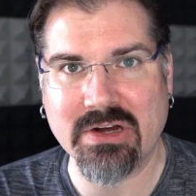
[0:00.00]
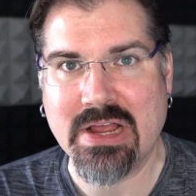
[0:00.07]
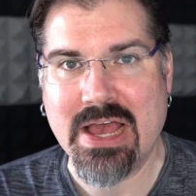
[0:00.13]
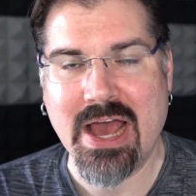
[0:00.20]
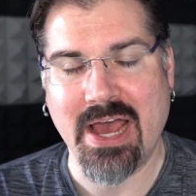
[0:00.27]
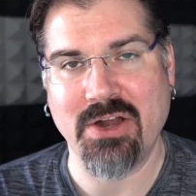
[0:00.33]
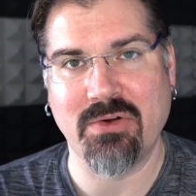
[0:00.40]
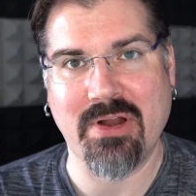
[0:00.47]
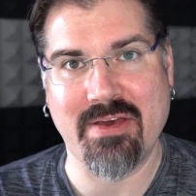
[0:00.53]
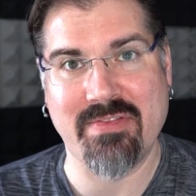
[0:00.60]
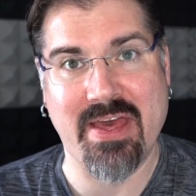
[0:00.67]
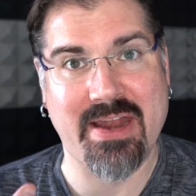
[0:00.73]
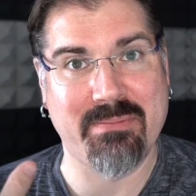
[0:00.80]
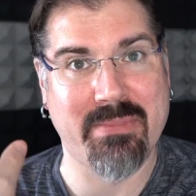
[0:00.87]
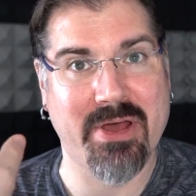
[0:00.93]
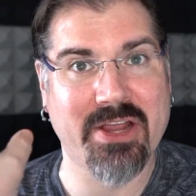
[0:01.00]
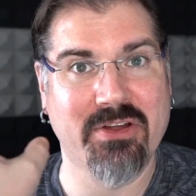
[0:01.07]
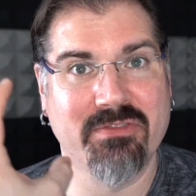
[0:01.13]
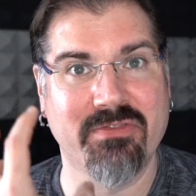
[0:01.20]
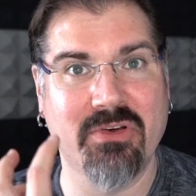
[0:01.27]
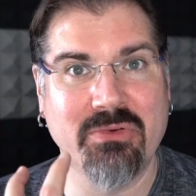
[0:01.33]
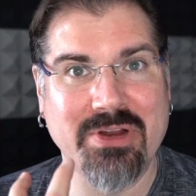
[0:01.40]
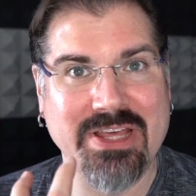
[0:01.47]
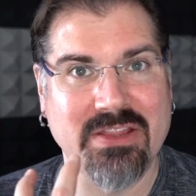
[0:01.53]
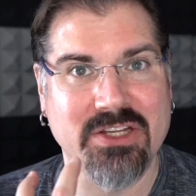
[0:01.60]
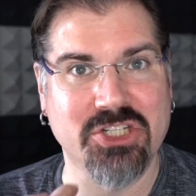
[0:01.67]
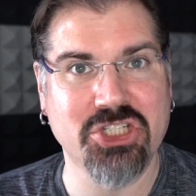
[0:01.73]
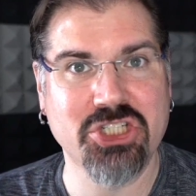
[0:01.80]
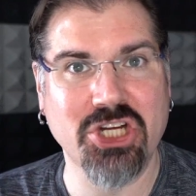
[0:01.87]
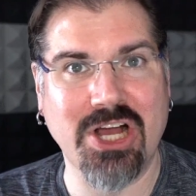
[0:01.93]
I don't have that microphone in the
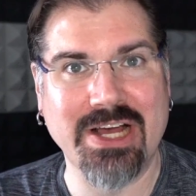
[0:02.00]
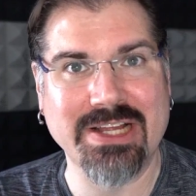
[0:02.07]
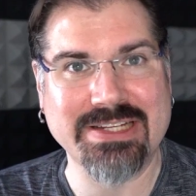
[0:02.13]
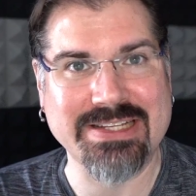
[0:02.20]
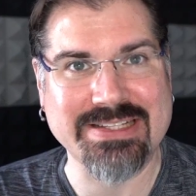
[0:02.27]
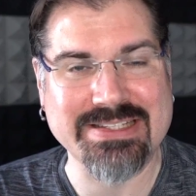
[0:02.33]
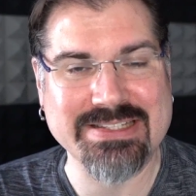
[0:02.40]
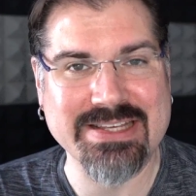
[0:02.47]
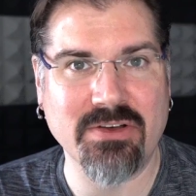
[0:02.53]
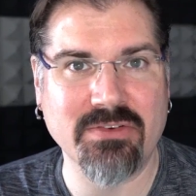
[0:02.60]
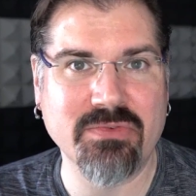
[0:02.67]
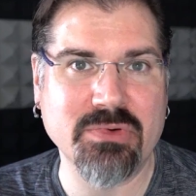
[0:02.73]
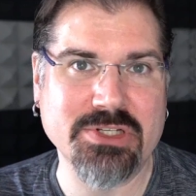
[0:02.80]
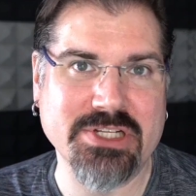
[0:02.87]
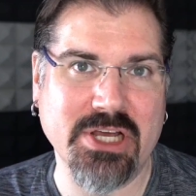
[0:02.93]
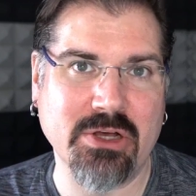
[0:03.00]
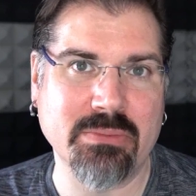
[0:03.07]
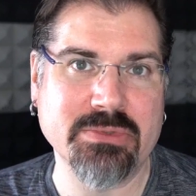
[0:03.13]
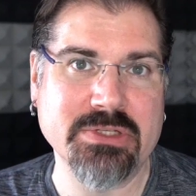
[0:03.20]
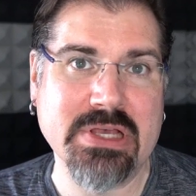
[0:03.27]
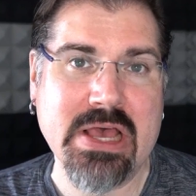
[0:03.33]
shot itself, which helps.